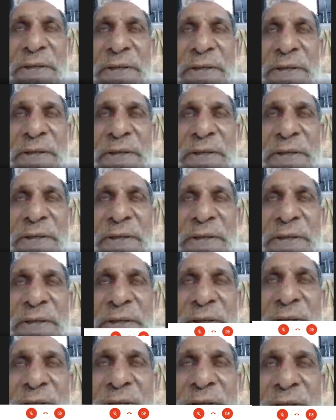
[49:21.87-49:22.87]
you
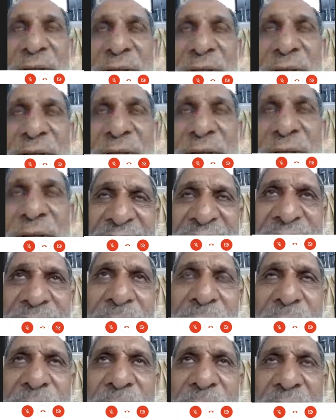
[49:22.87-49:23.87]
have selective
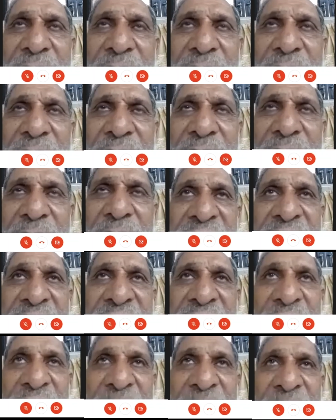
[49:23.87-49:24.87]

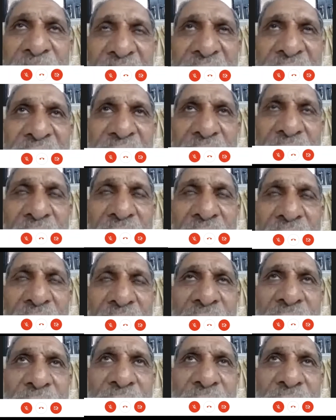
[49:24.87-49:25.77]
suppression of